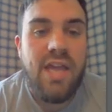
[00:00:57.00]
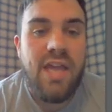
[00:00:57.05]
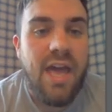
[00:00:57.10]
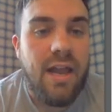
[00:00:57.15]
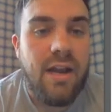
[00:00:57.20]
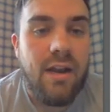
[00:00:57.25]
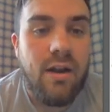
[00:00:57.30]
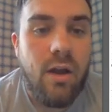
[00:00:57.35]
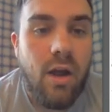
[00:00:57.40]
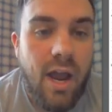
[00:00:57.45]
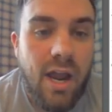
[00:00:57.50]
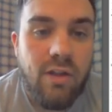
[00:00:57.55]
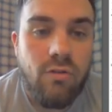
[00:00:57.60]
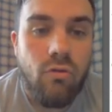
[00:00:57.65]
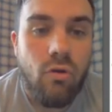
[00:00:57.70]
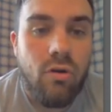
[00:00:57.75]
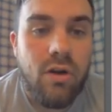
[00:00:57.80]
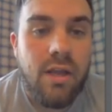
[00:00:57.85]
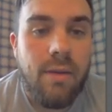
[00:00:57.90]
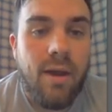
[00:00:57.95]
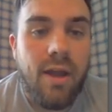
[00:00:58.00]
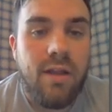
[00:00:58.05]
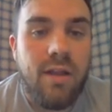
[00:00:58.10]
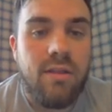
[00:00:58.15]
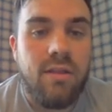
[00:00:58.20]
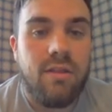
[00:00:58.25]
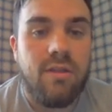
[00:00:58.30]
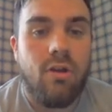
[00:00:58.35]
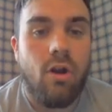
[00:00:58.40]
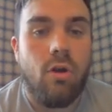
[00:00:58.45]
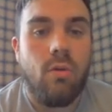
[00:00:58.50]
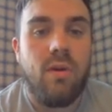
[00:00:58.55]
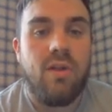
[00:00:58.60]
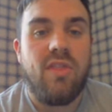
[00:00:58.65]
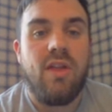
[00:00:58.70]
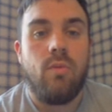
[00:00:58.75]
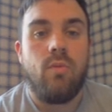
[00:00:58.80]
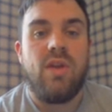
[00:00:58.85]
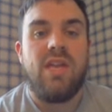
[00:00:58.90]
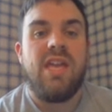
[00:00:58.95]
had hydronium ions to start
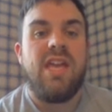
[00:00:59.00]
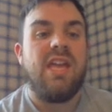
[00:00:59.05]
with and we